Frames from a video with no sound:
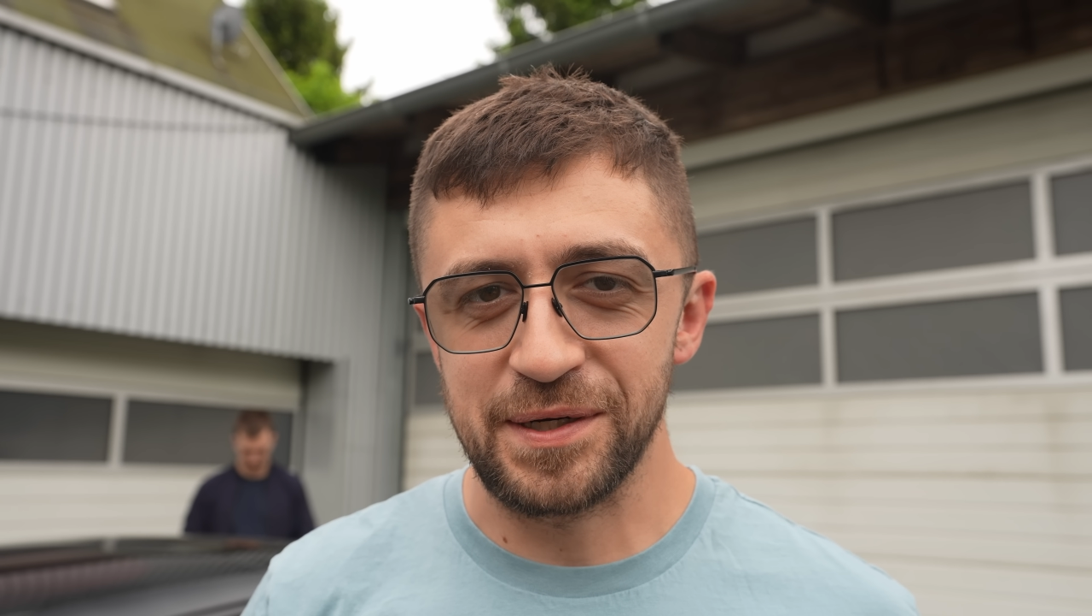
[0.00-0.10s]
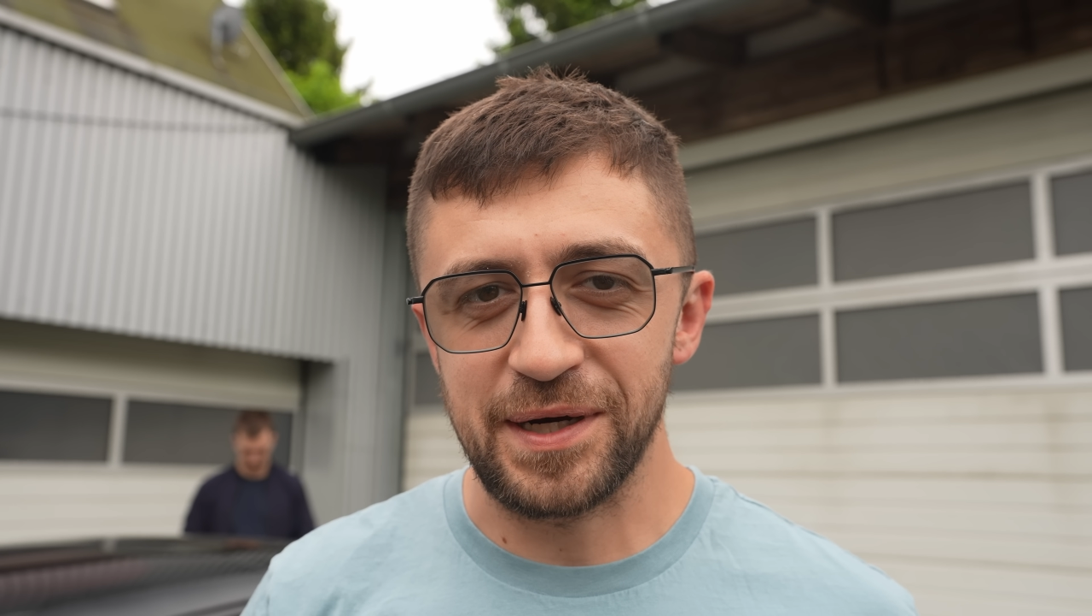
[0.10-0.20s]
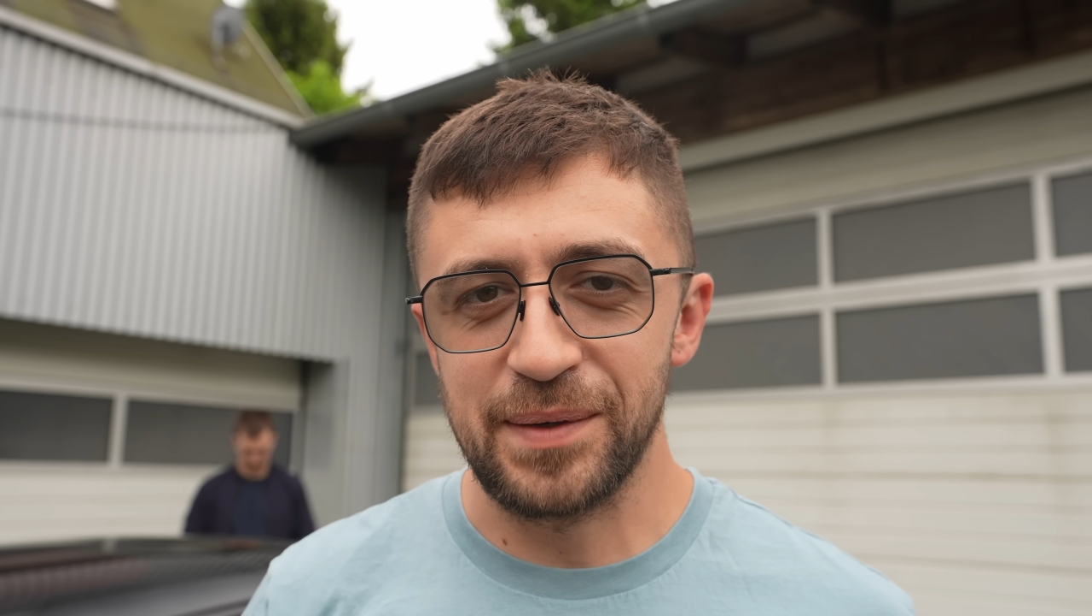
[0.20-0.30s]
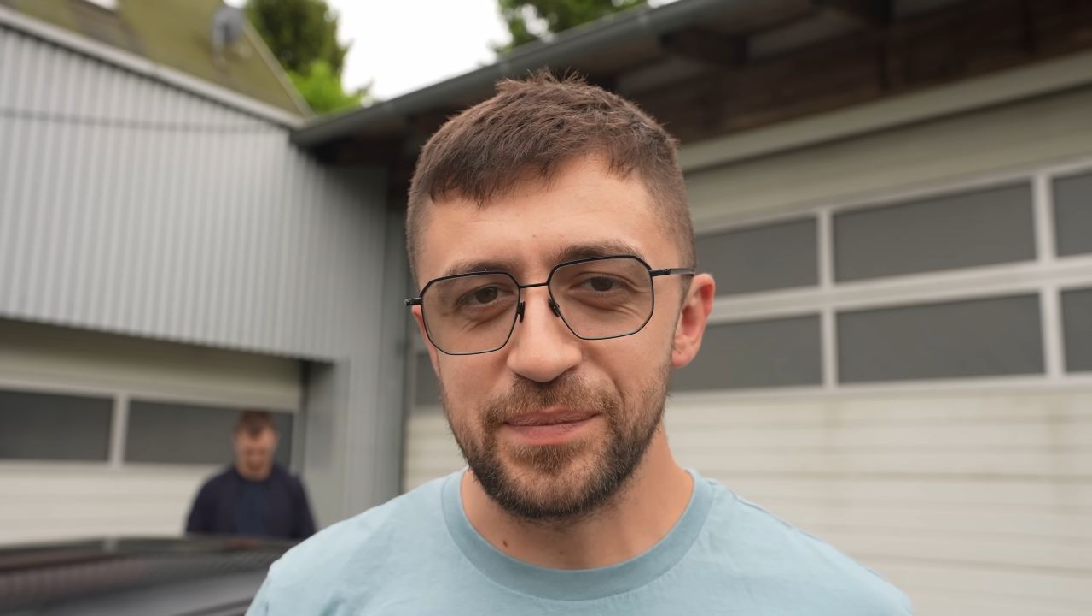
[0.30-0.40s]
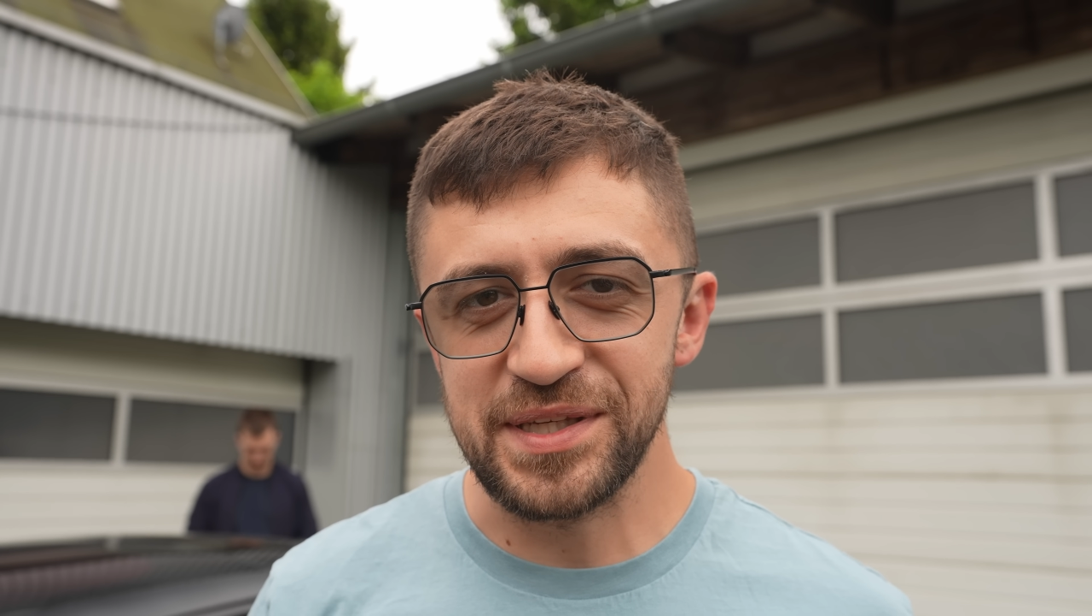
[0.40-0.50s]
our
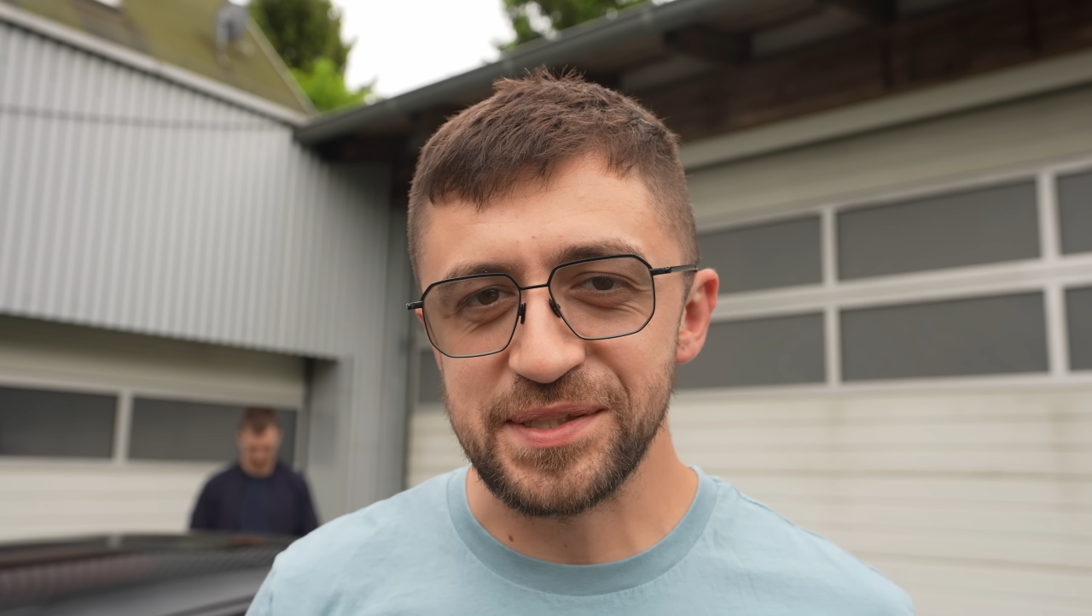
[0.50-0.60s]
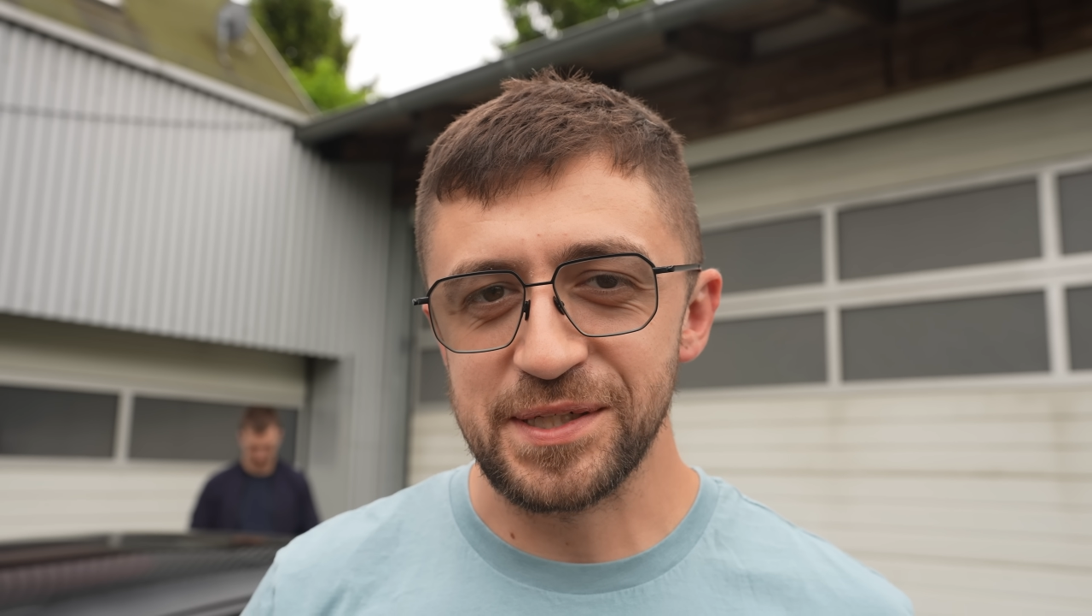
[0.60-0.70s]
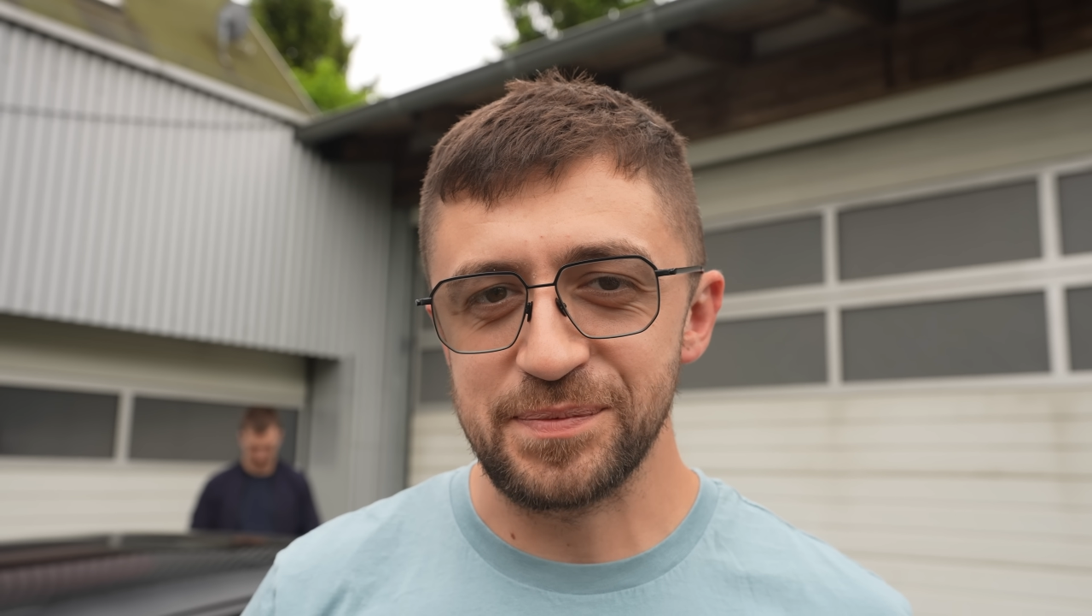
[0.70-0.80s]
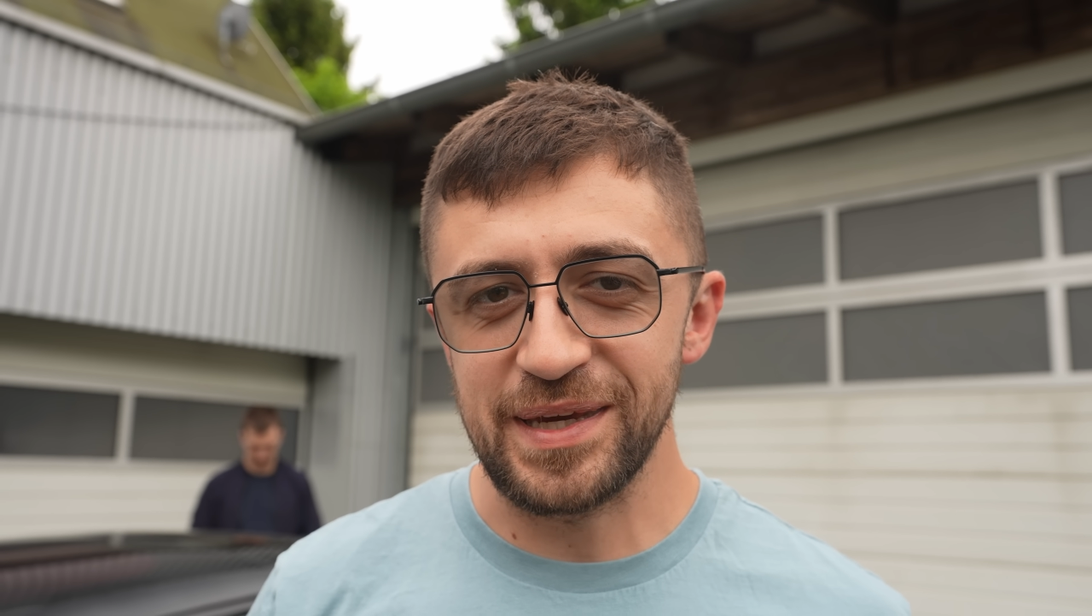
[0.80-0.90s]
company starts